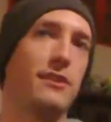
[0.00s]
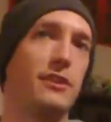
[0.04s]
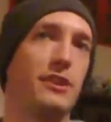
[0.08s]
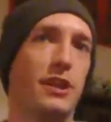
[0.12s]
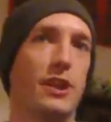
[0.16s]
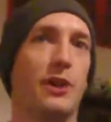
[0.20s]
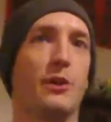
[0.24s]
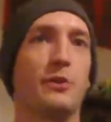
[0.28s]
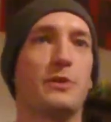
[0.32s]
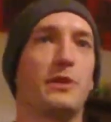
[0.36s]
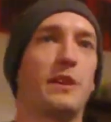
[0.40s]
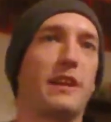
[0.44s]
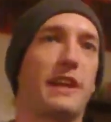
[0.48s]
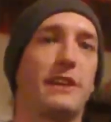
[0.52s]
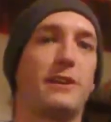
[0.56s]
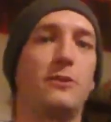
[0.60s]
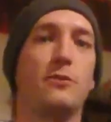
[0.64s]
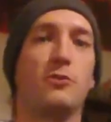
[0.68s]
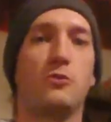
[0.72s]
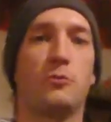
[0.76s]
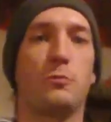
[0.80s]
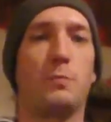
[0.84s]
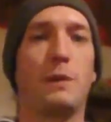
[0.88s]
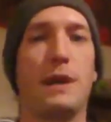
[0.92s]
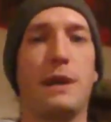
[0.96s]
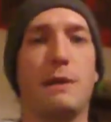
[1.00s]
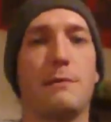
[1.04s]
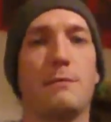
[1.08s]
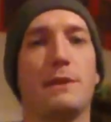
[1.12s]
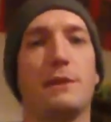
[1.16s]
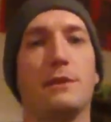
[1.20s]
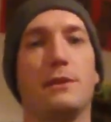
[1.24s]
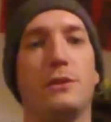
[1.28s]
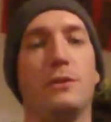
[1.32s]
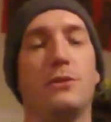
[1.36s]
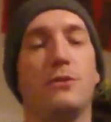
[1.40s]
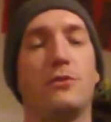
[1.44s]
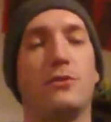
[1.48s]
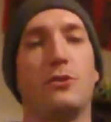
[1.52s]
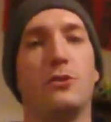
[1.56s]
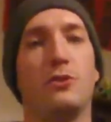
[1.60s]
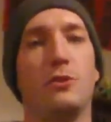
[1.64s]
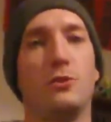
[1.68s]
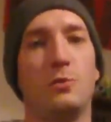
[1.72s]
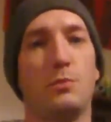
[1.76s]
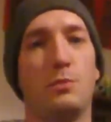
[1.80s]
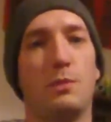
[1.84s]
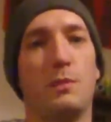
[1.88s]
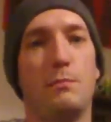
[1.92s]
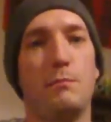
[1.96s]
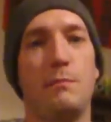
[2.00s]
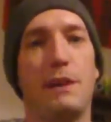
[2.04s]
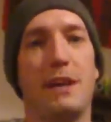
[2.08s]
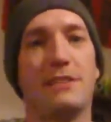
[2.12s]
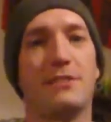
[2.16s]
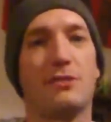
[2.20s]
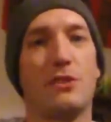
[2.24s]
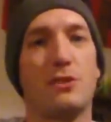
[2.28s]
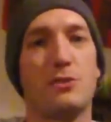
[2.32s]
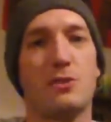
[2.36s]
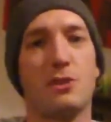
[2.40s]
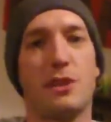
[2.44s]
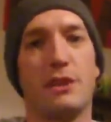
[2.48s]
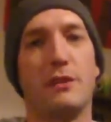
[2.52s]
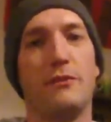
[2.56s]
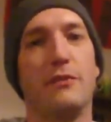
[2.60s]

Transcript: you know, like you spam their YouTube message on